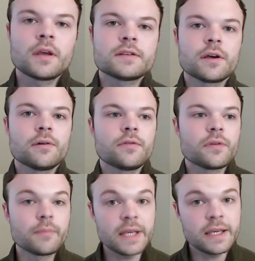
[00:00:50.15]
So for
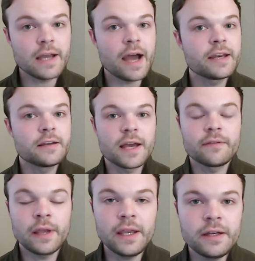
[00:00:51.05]
me, I didn't
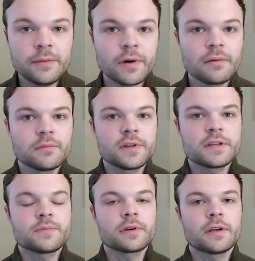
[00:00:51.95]
have any problem with
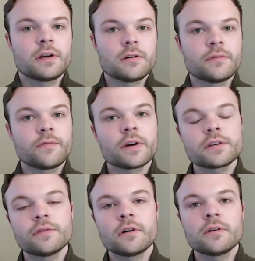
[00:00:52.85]
this book at all. First
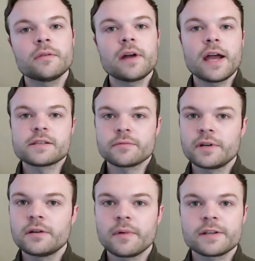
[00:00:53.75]
of all, as a
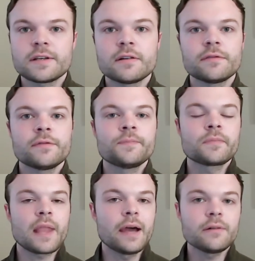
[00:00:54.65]
reader myself,
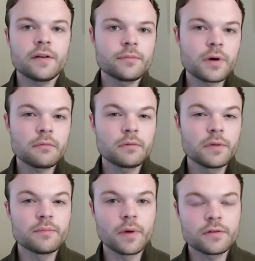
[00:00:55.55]
I don't have a problem
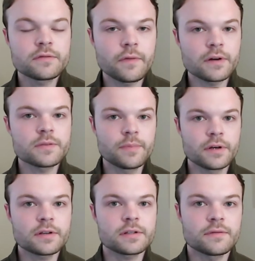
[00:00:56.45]
with most first
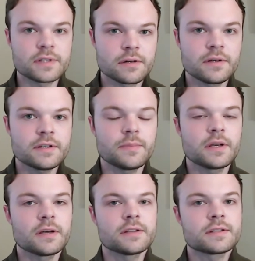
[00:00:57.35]
books of series
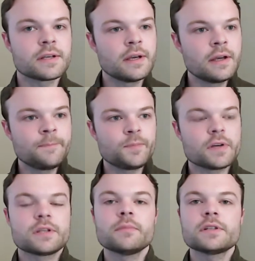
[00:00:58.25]
because
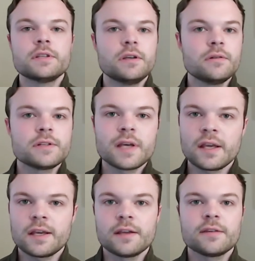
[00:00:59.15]
there's so much new to
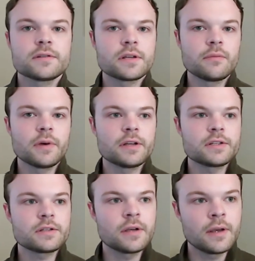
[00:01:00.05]
take in. There's so
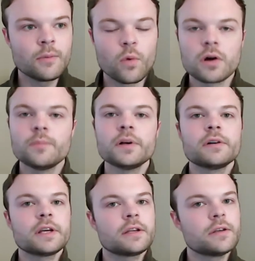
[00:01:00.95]
much world
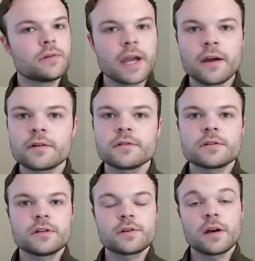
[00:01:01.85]
building, new characters
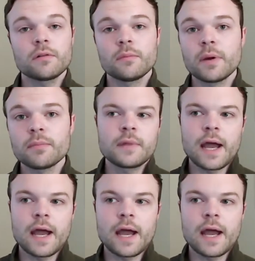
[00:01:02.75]
to try to remember.